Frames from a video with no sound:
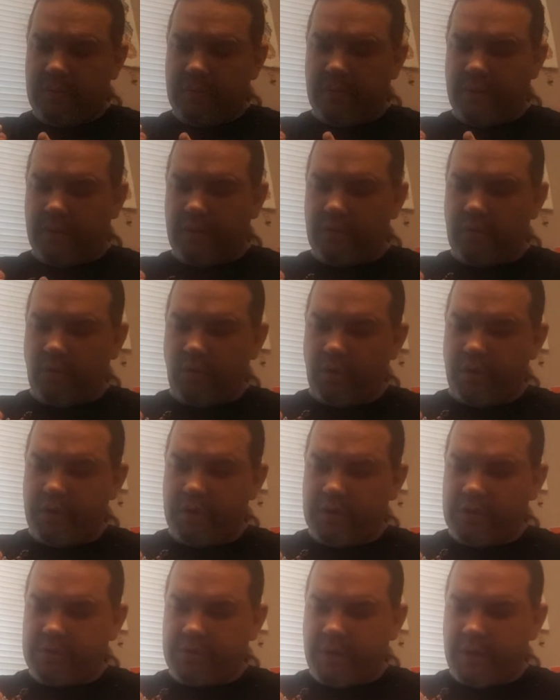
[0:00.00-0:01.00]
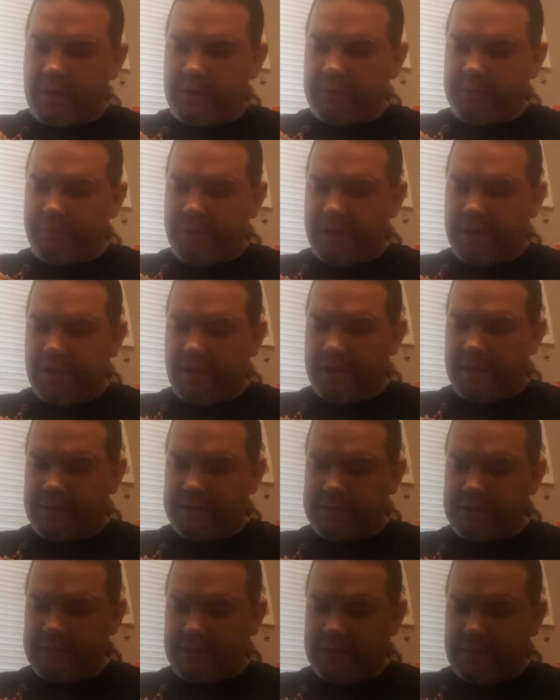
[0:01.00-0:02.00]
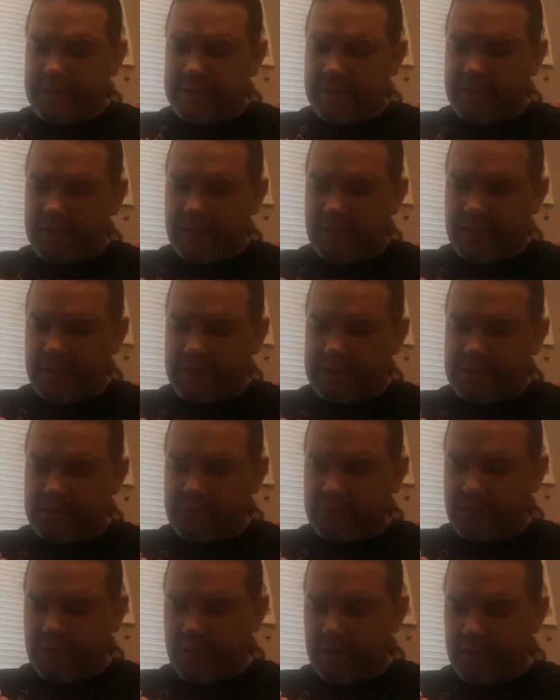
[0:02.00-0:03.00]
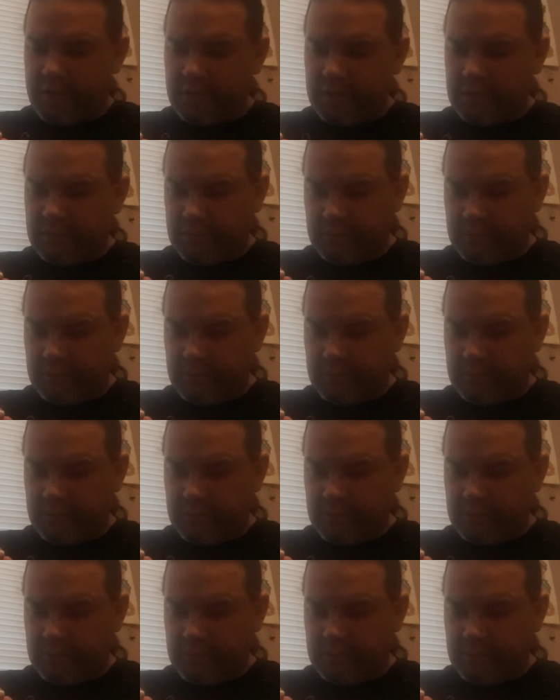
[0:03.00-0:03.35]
There. Or you can try and be as neat as you can.